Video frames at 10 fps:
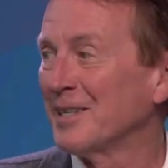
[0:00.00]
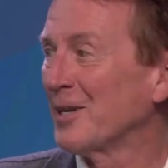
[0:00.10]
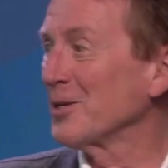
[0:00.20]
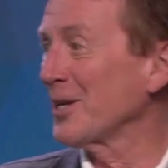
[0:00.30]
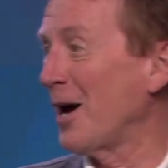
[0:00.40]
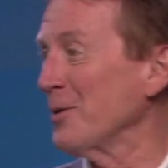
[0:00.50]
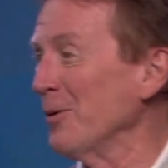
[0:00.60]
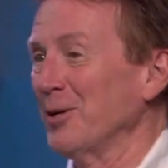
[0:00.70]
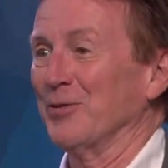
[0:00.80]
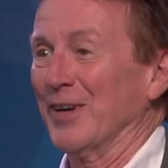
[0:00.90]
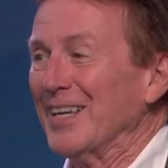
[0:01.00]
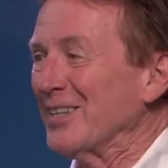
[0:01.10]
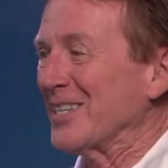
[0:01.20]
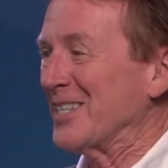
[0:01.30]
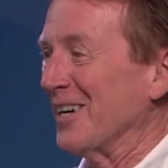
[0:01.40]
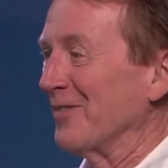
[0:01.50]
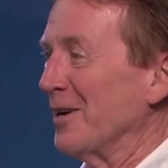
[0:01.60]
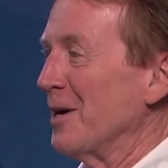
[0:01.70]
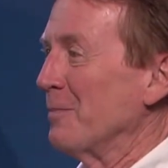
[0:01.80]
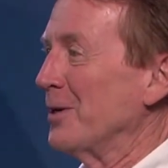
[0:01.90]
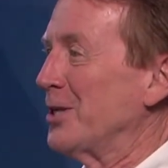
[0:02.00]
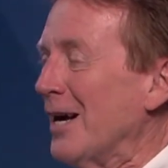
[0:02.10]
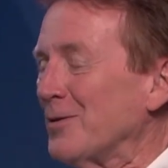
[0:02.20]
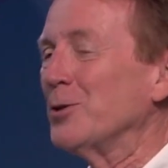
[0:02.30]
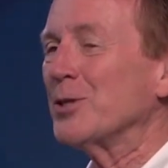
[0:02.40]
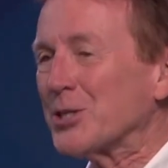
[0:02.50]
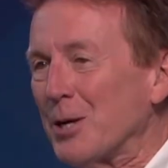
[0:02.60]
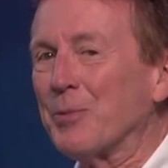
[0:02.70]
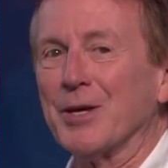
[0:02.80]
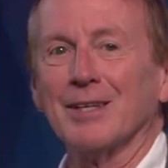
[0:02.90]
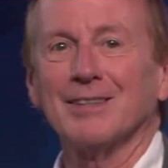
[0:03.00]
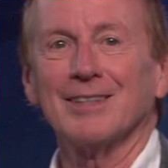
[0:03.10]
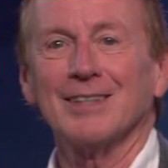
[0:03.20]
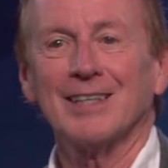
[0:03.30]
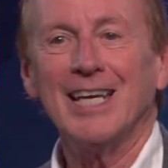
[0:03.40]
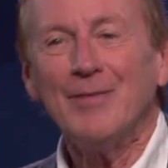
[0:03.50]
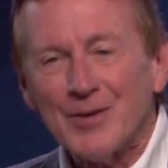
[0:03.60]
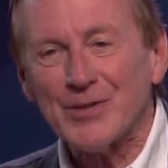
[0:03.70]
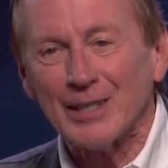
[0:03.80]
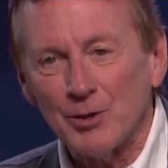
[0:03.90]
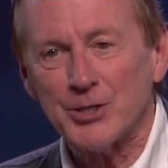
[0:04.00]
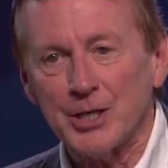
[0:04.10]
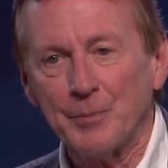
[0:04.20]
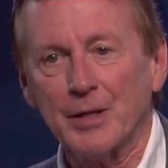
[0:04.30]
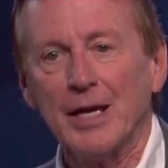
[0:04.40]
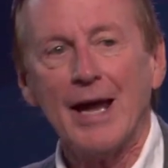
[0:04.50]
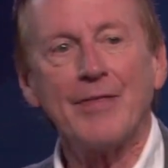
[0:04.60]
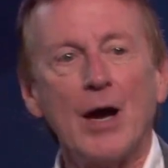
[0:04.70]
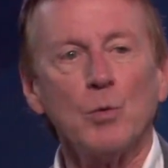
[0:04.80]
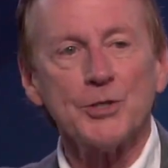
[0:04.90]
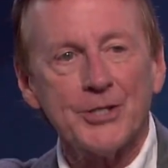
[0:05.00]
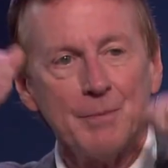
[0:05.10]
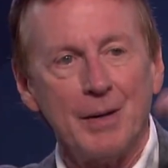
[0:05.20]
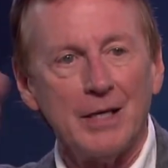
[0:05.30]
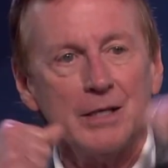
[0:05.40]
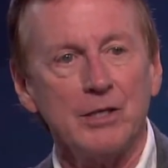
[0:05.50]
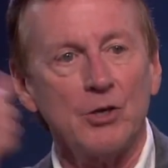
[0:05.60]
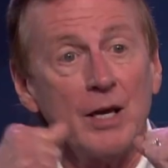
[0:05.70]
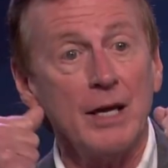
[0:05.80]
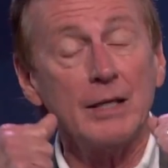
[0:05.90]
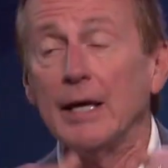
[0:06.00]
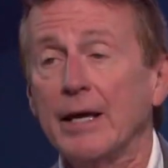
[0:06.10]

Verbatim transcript: Because I don't want you to forget this stuff, but you have to do something, even if it's a little something, and that will cement it in your head.